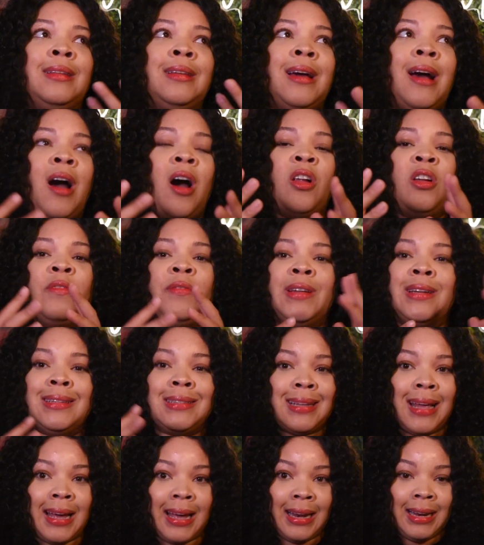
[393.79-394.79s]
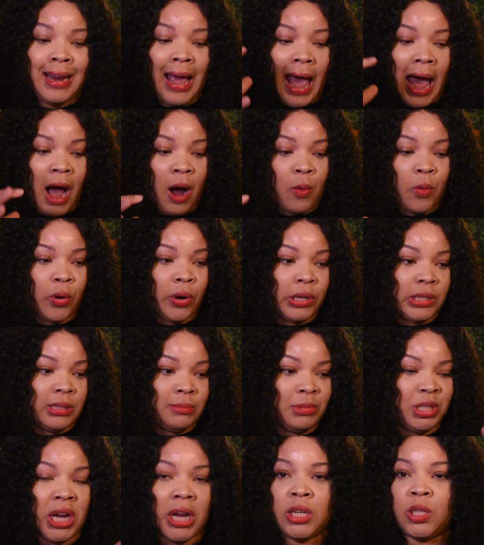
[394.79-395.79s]
All of it is like an hour and
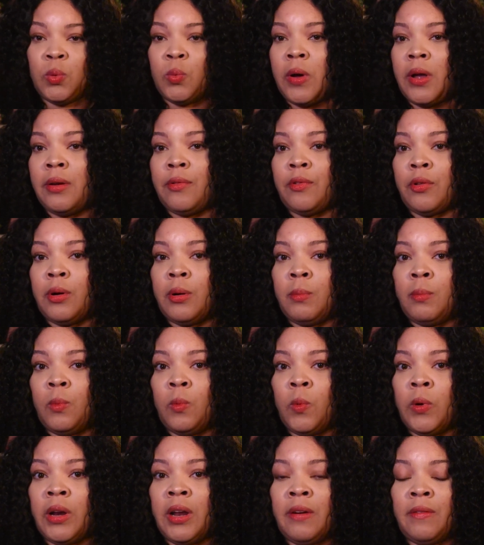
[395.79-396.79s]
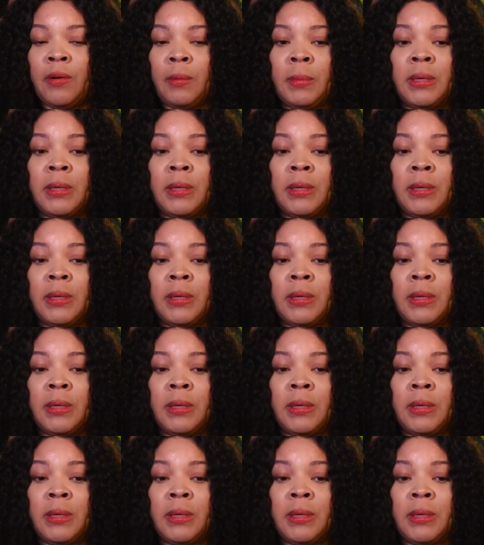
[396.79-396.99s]
some change away from whatever.